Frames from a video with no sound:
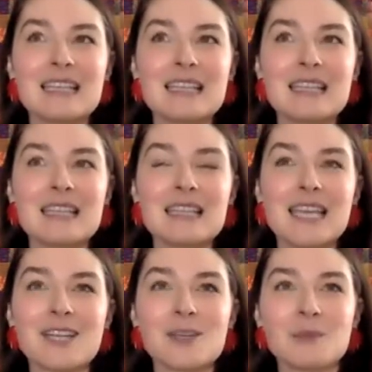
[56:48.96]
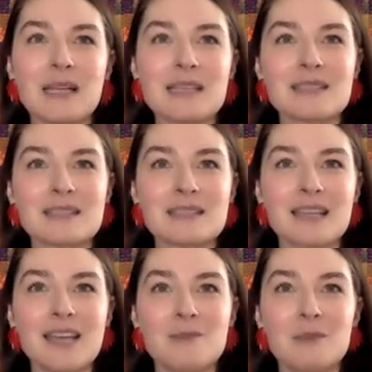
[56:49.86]
the nanoplastics
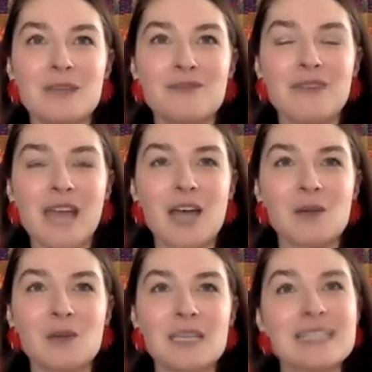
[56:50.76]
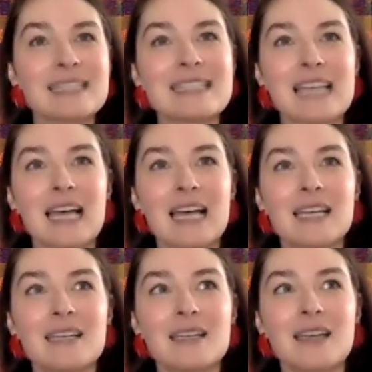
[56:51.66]
that have been found
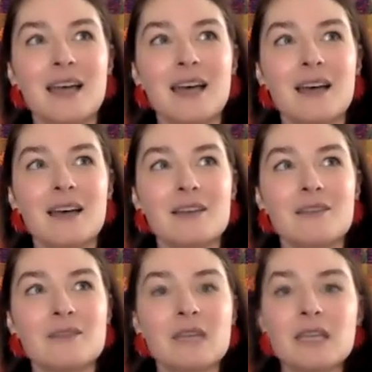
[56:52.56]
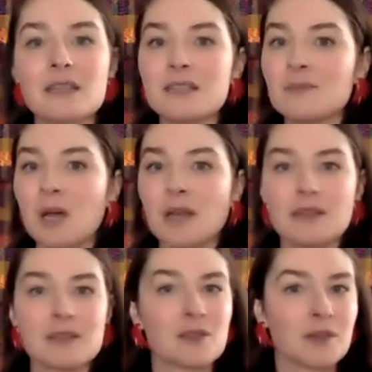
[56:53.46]
inside of the
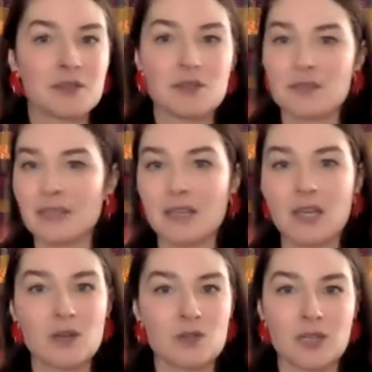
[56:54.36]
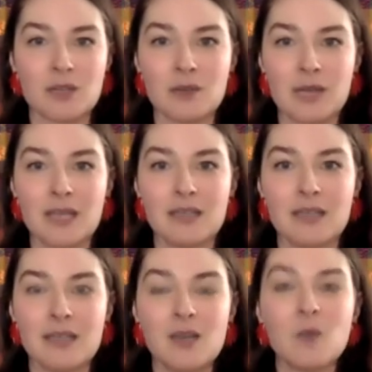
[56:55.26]
smallest creatures in the ocean, right?
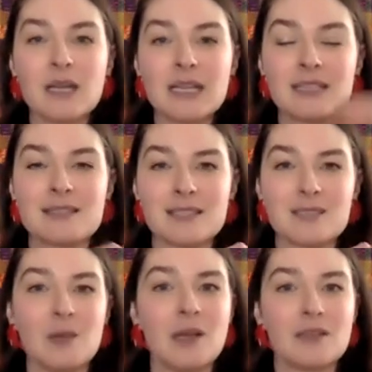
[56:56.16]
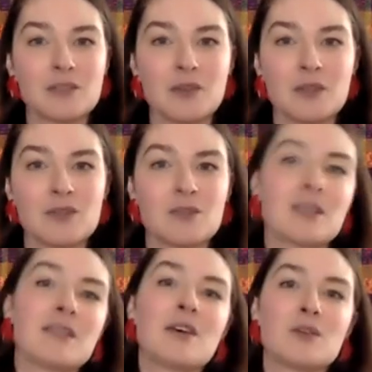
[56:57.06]
What eats the smallest creatures
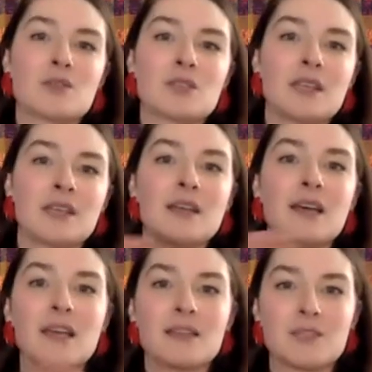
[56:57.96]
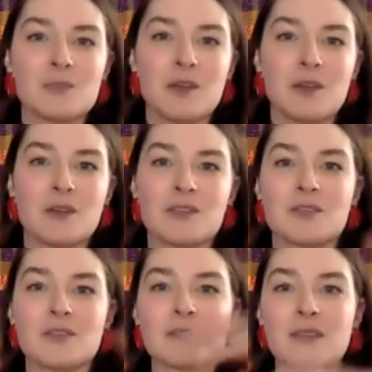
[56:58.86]
in the ocean? Other small
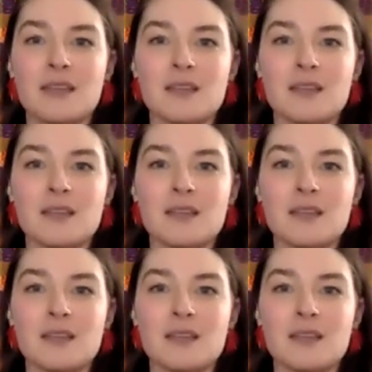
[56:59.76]
creatures, other